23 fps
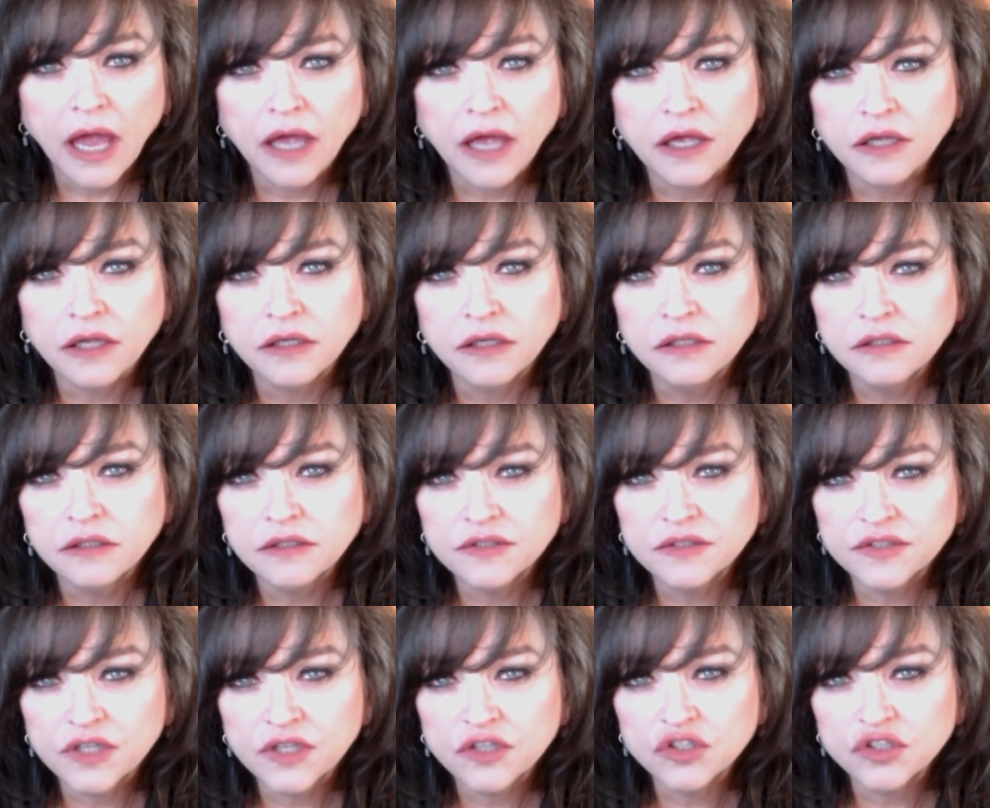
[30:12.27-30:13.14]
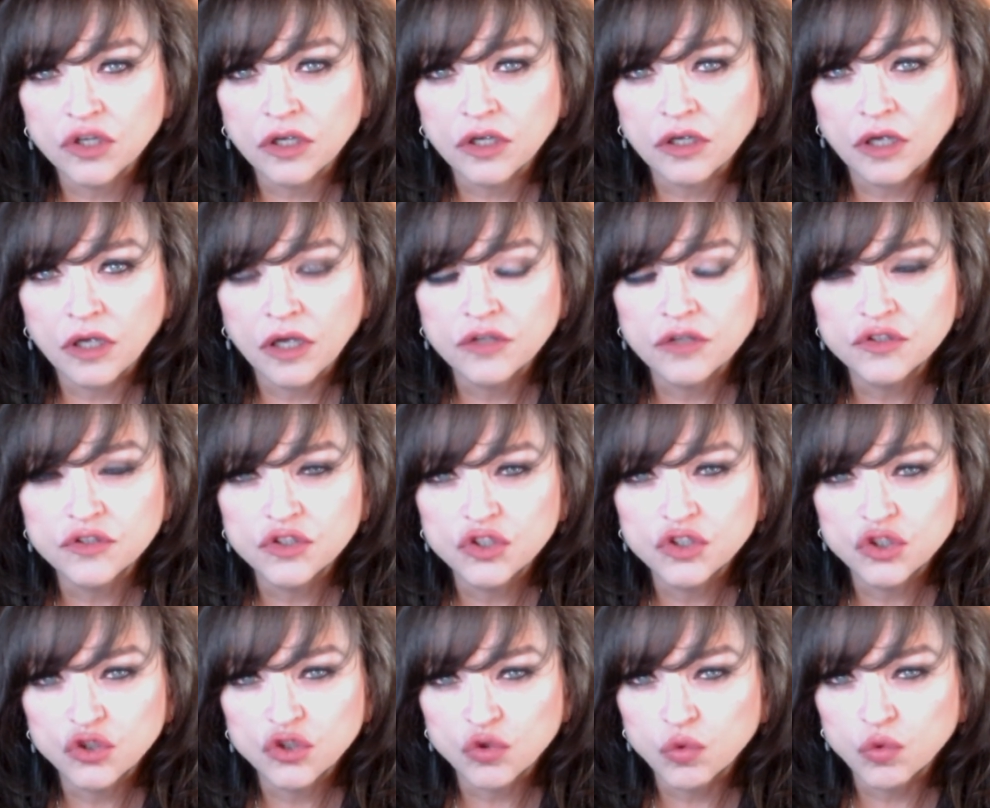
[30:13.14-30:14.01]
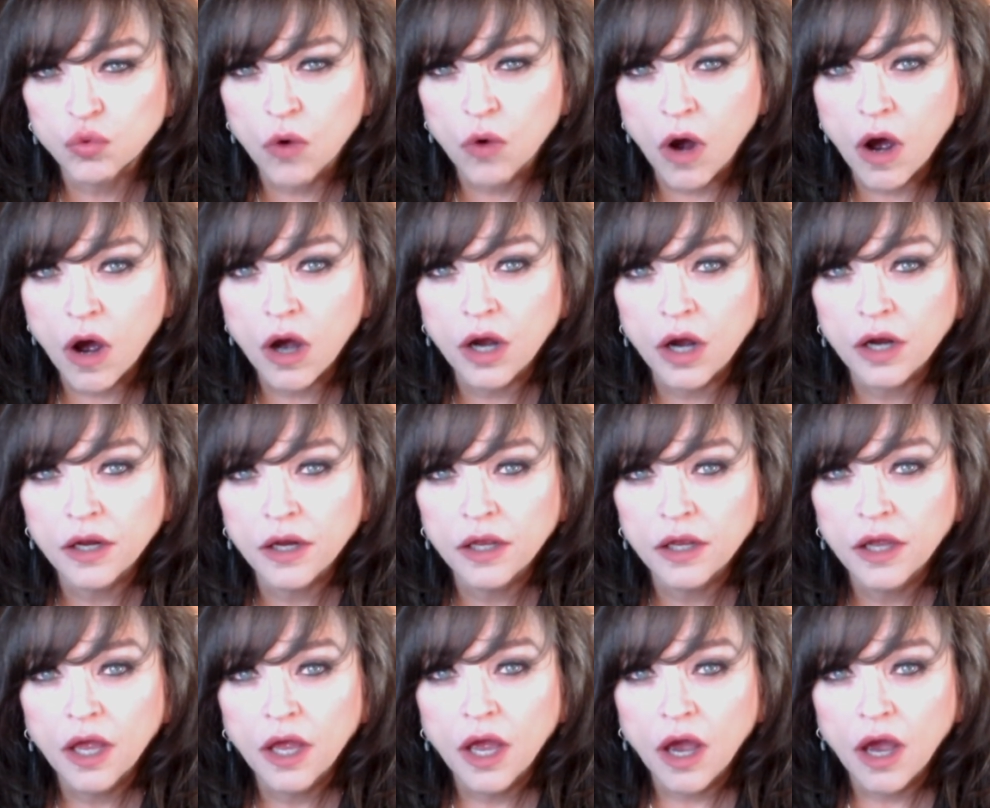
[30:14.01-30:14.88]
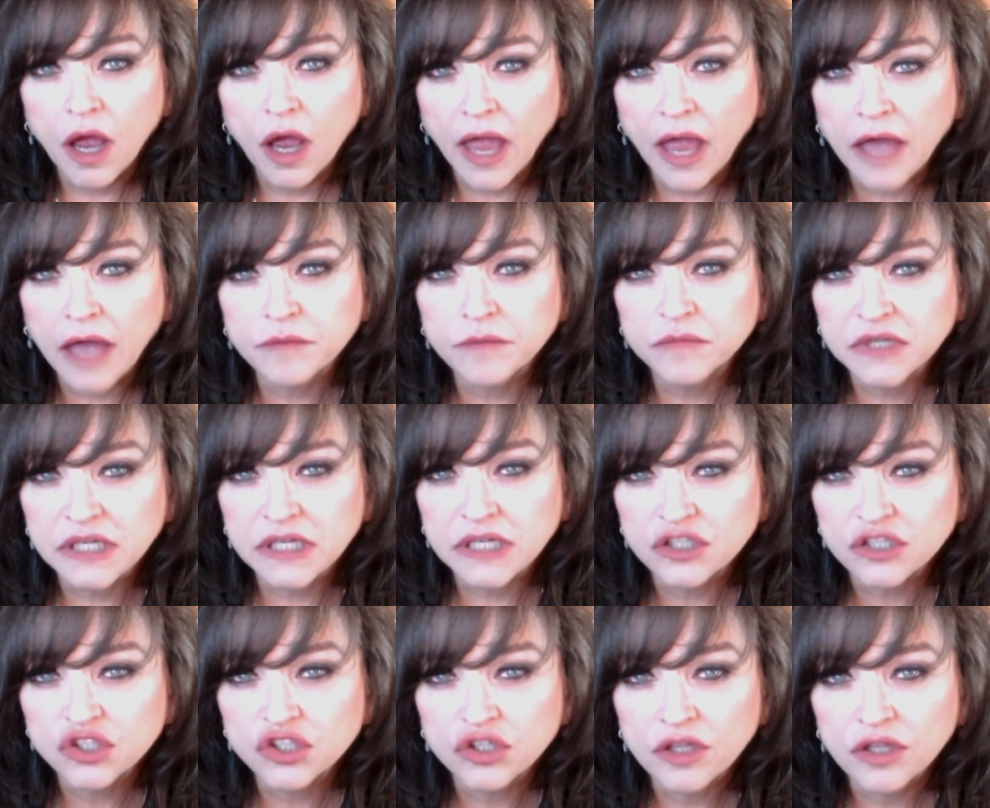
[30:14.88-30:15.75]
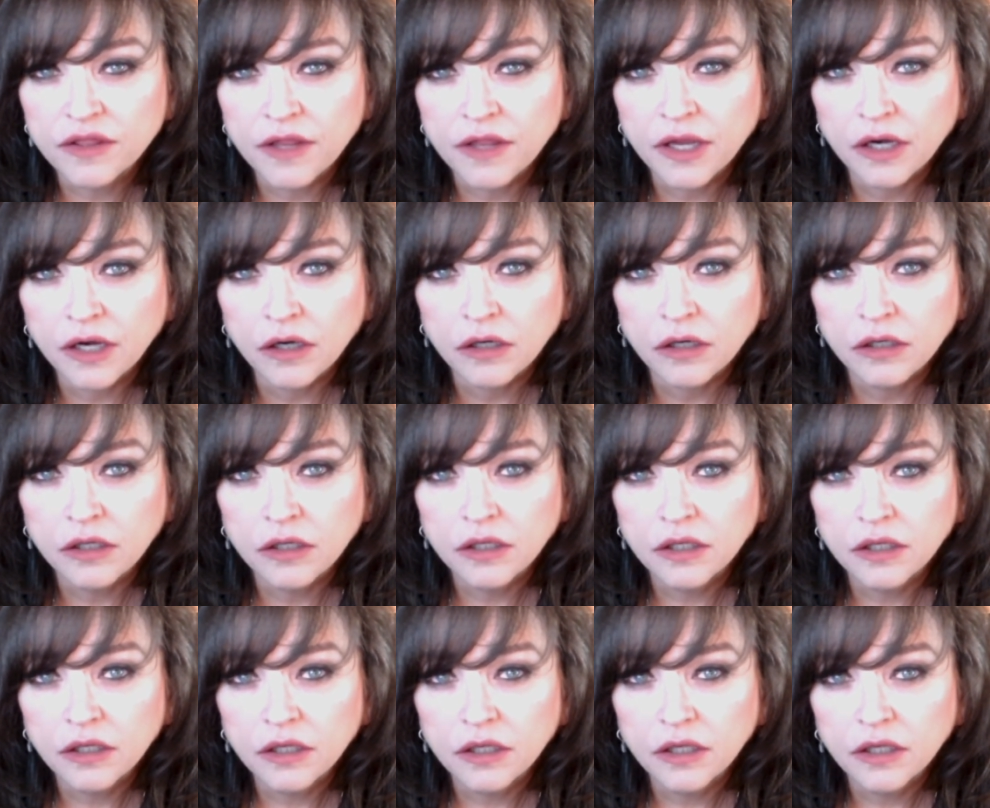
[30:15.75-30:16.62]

had such a strong admonition there?